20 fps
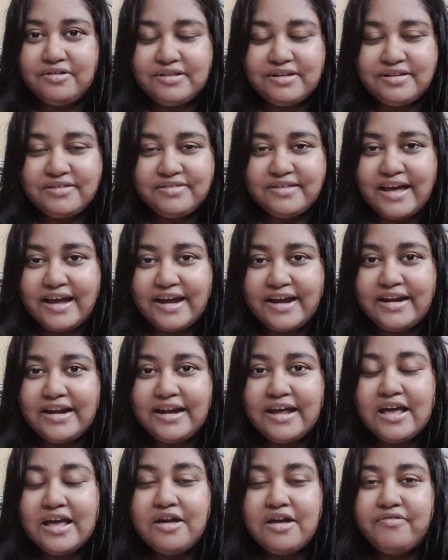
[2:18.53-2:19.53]
on the
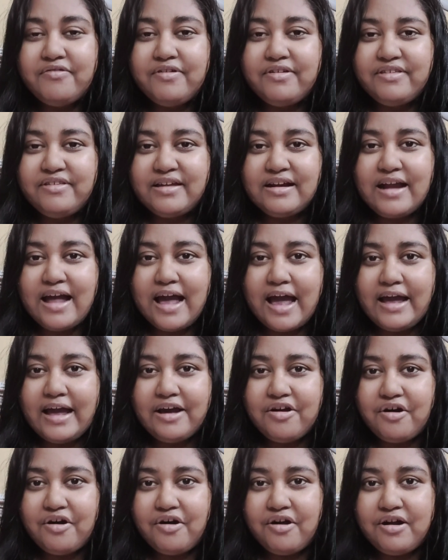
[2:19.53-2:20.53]
site was that
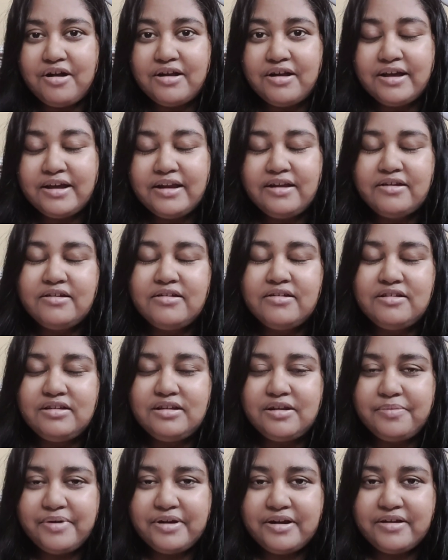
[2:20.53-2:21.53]
I got a Kindle
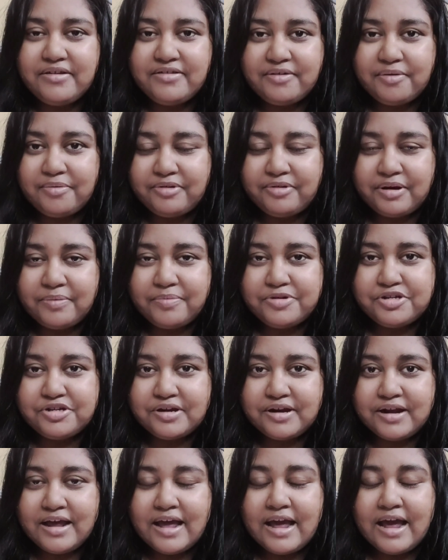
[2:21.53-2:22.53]
Unlimited
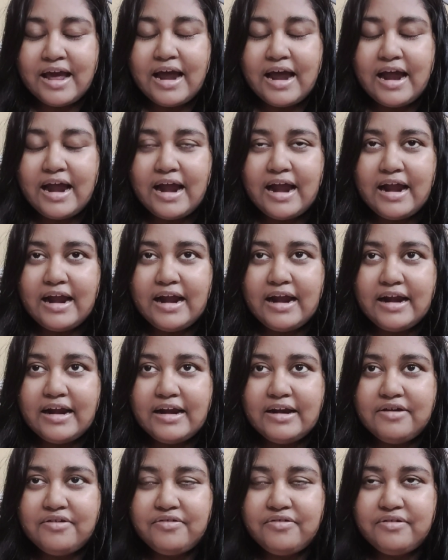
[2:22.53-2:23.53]
subscription,
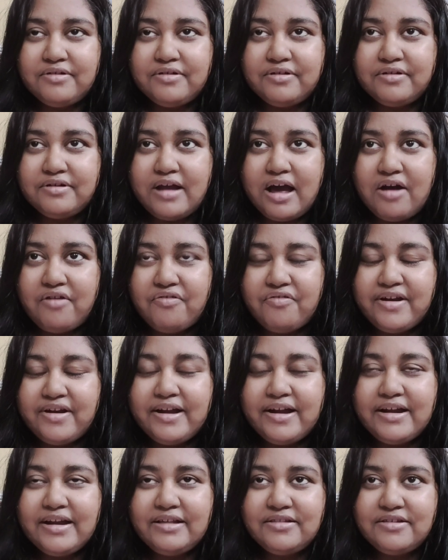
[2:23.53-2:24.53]
and
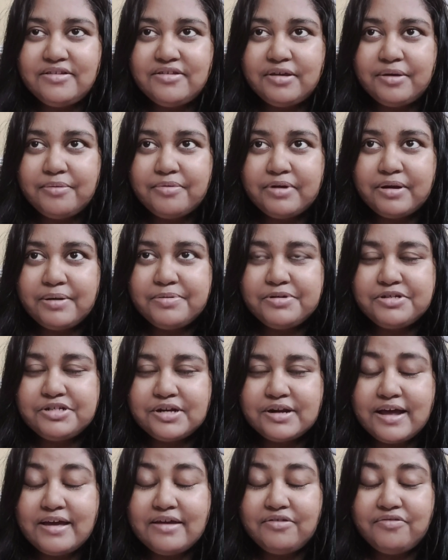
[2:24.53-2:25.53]
after getting the
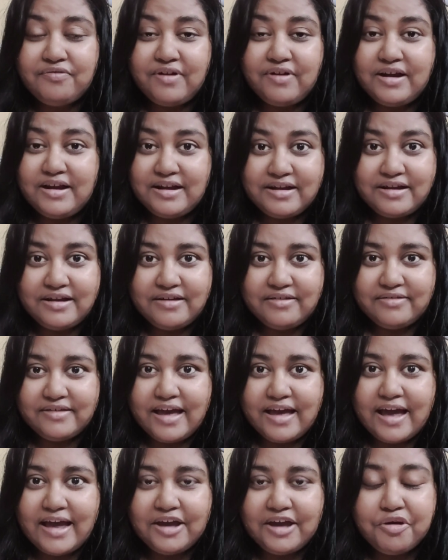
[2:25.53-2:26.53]
subscription, as one
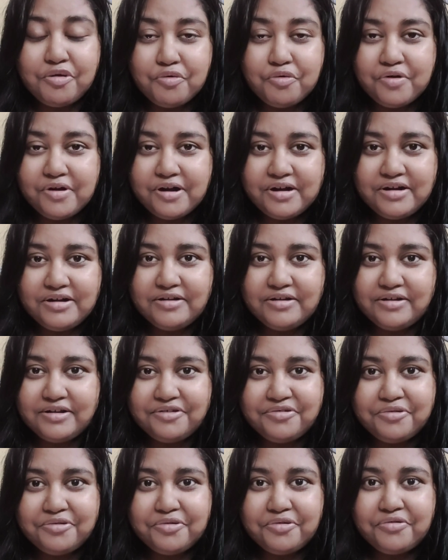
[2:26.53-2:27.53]
does, I
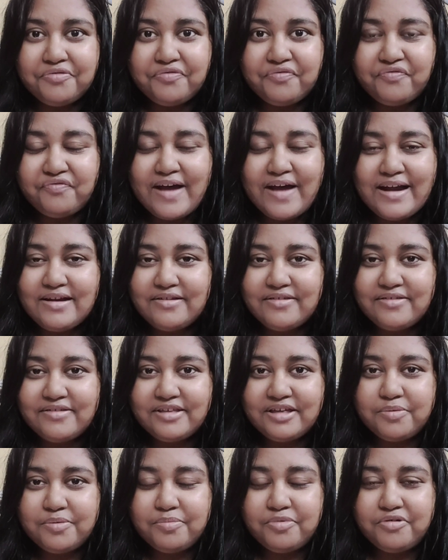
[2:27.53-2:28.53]
googled, you know,
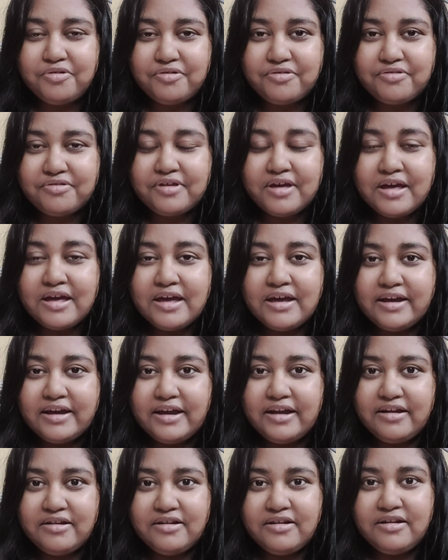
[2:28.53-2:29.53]
fantasy books,
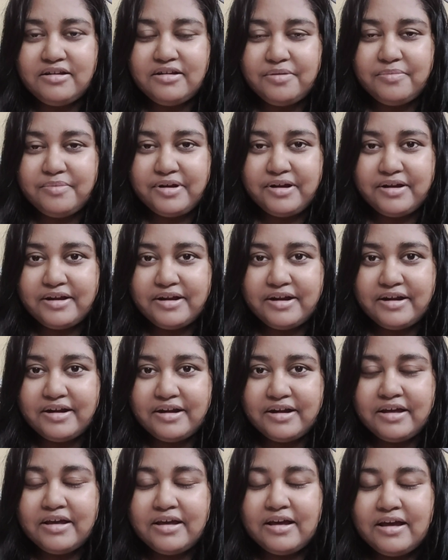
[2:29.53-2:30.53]
Kindle
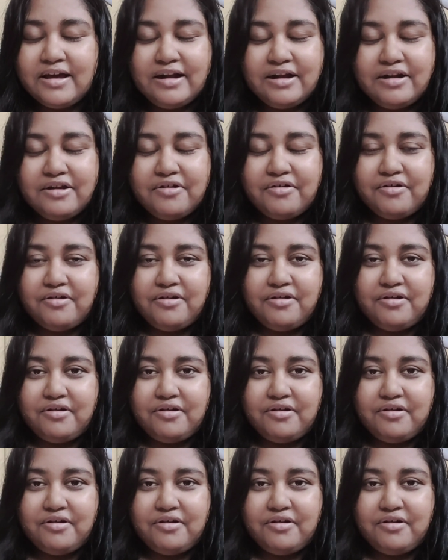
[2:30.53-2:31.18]
Unlimited, and